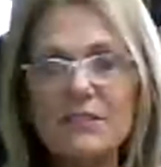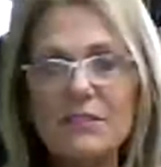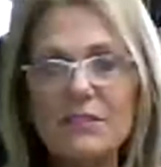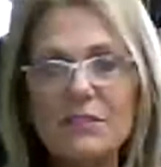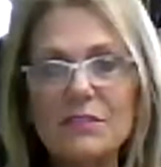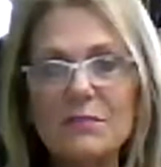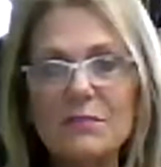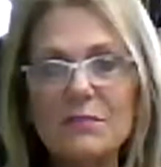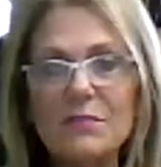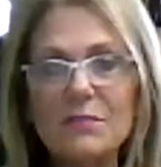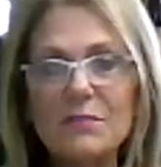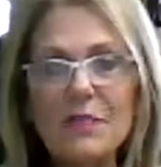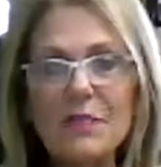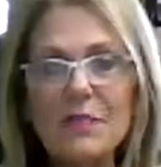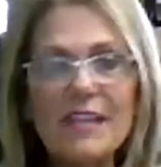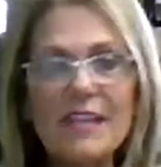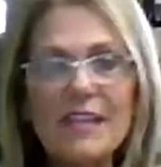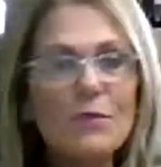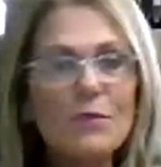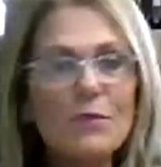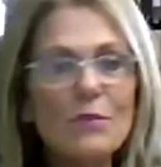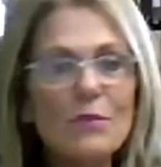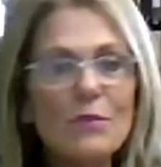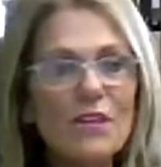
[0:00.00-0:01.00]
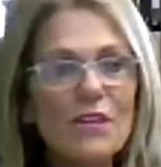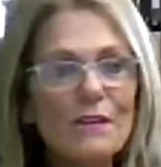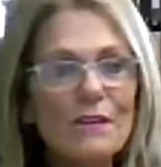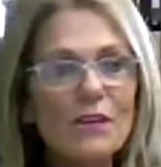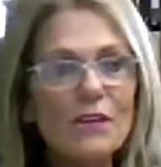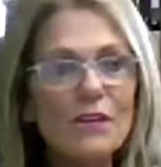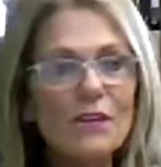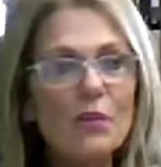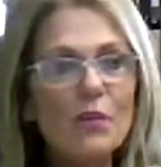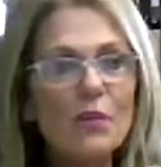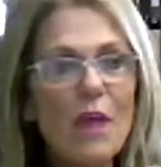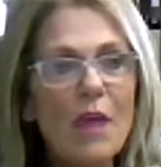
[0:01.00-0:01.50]
playing with it for a
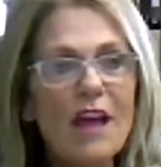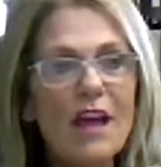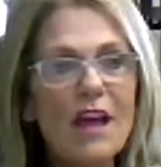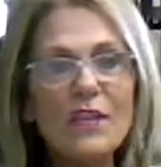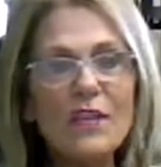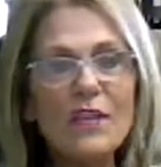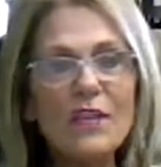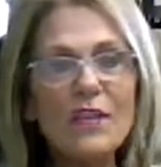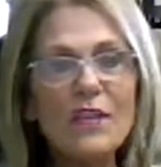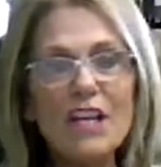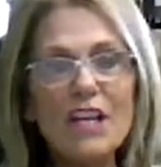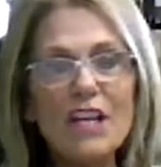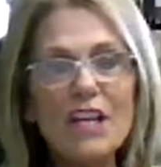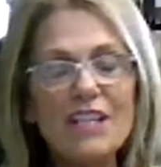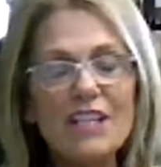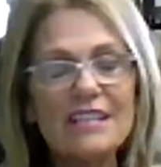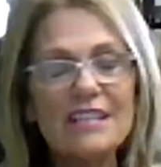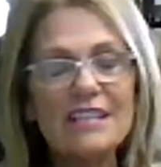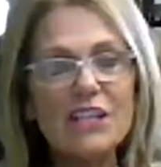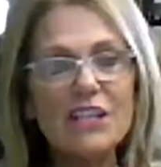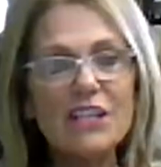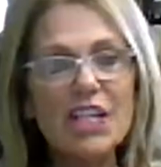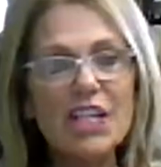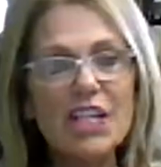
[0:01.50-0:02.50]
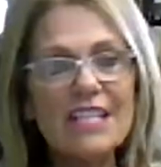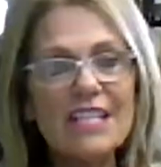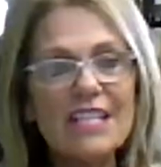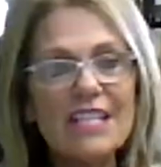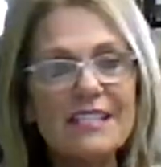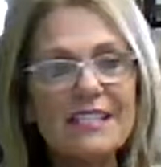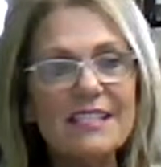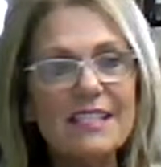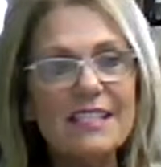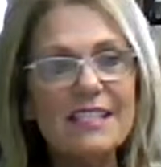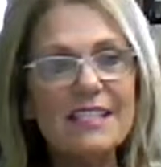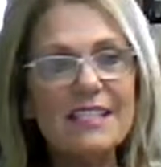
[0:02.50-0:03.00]
while, and then I got serious,
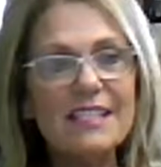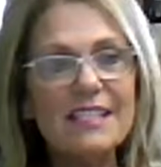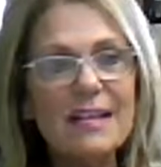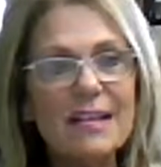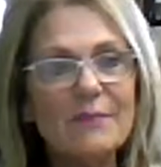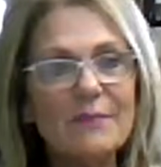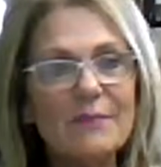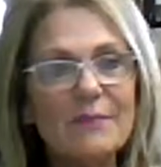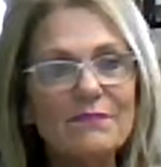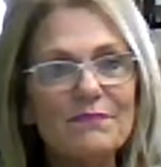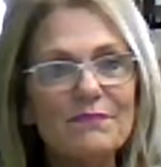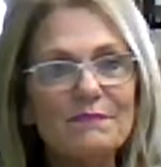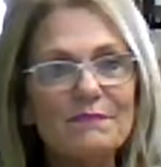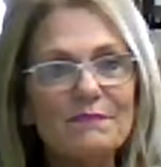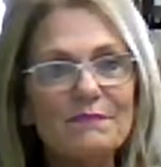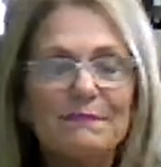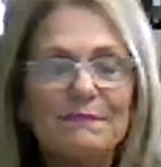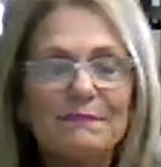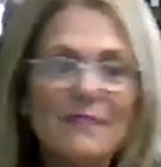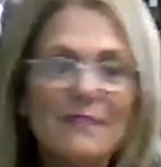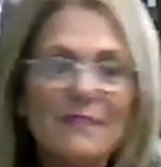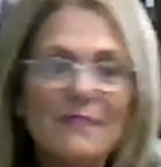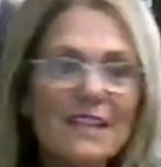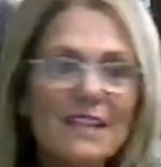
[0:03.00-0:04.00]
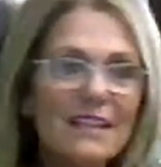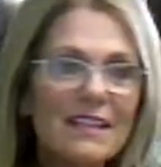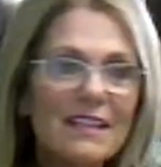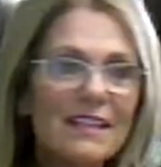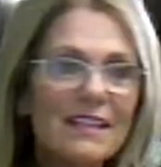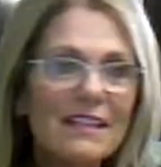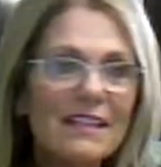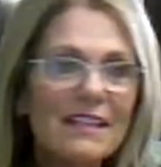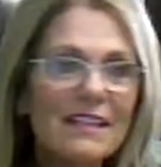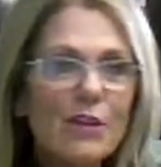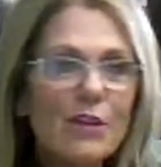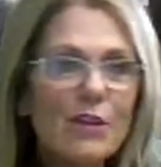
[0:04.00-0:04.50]
and um,
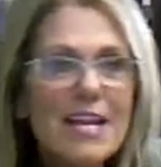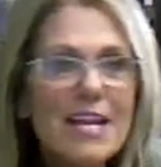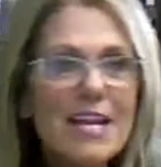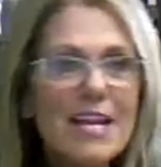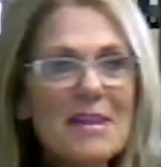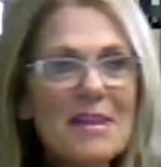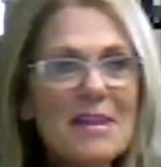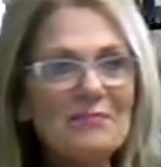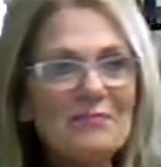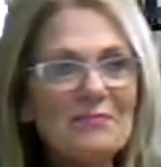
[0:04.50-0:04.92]
here I am.